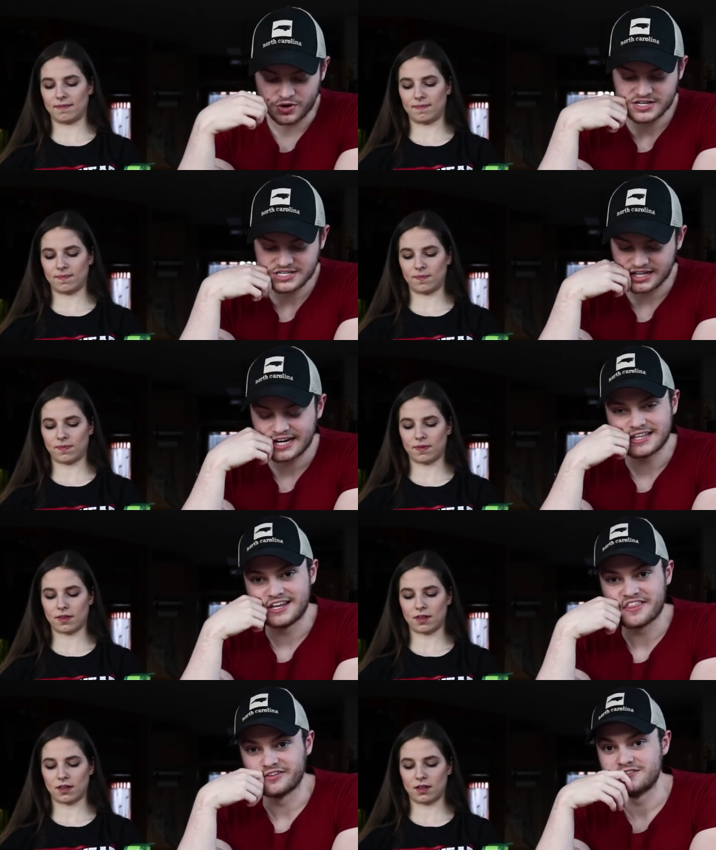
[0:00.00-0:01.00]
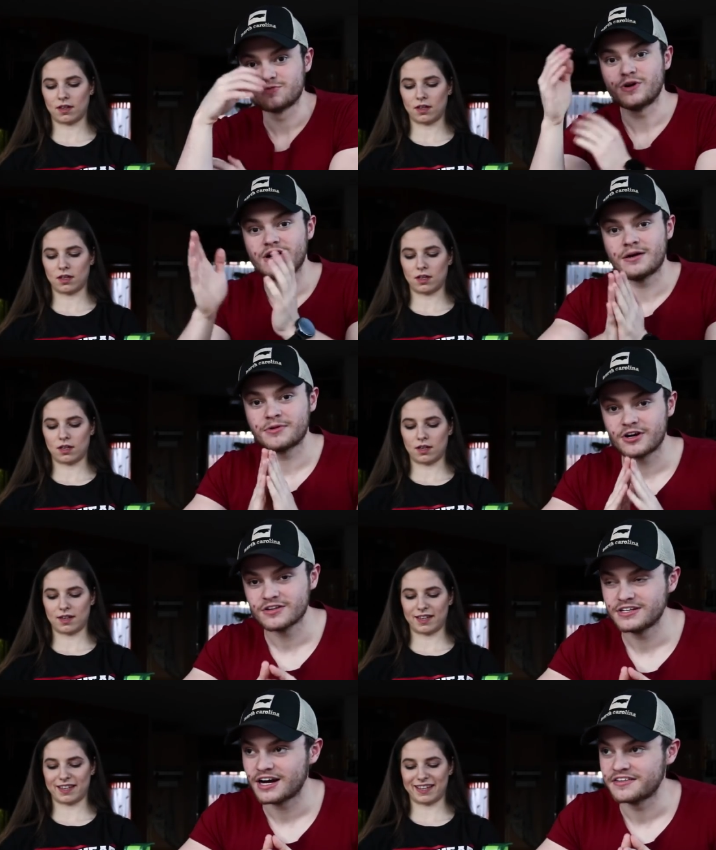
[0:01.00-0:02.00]
Speaker 1: What is it like in the Netherlands? Well, I'm
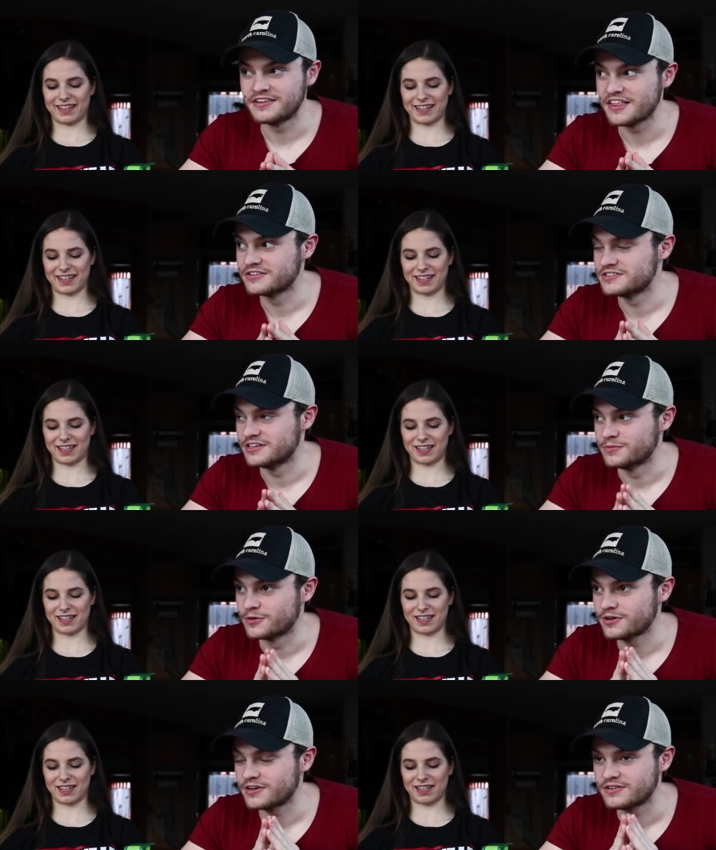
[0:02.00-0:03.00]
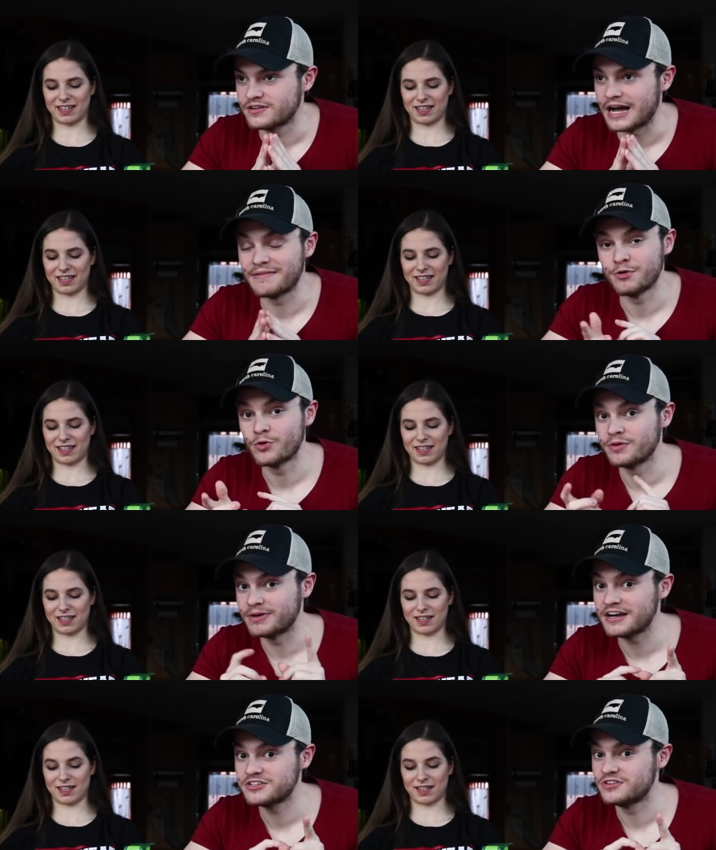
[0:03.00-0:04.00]
currently not in the Netherlands anymore. I'm
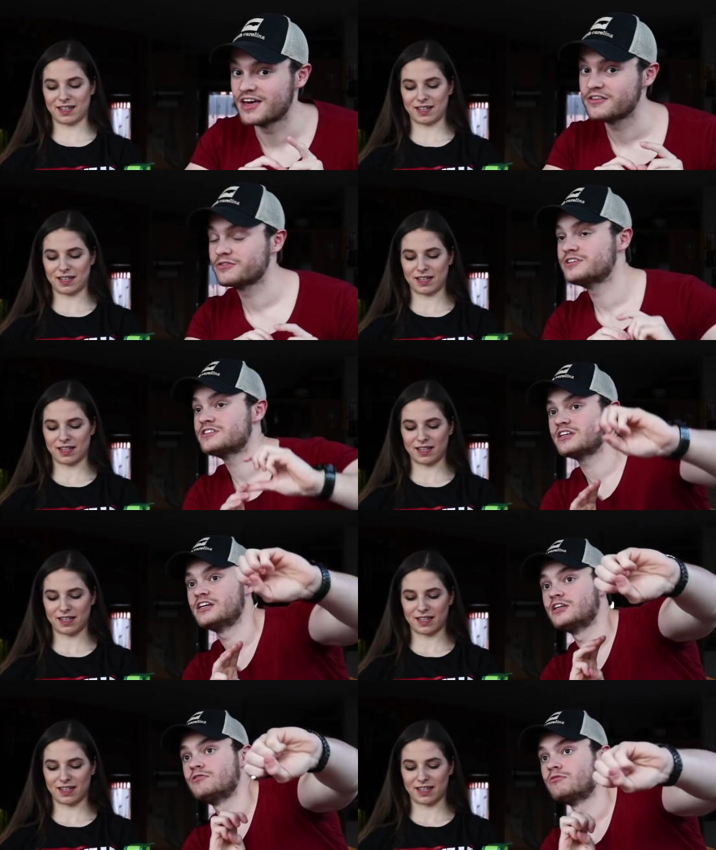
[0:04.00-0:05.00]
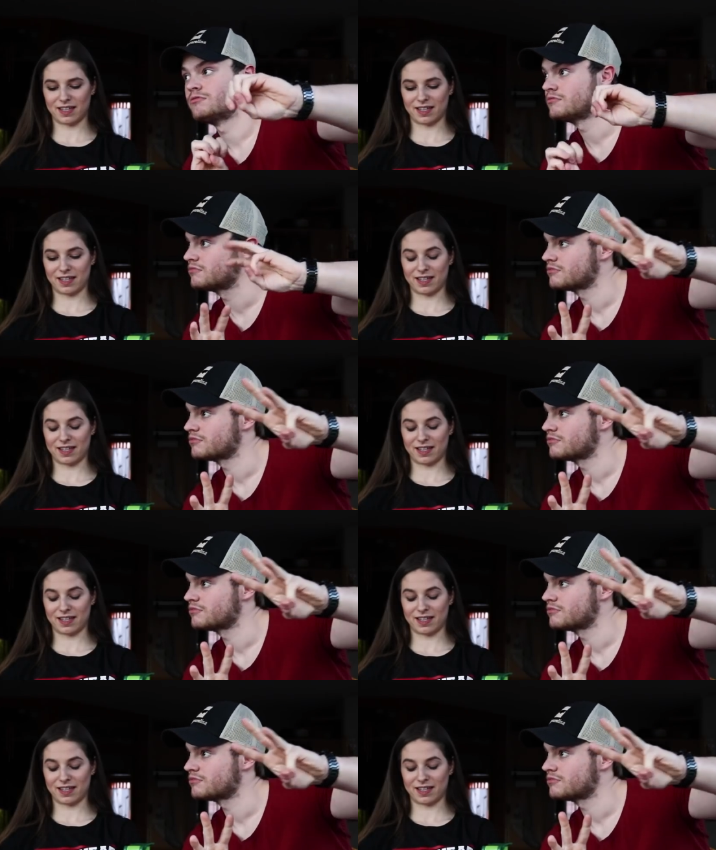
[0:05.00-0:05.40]
going back to the Netherlands in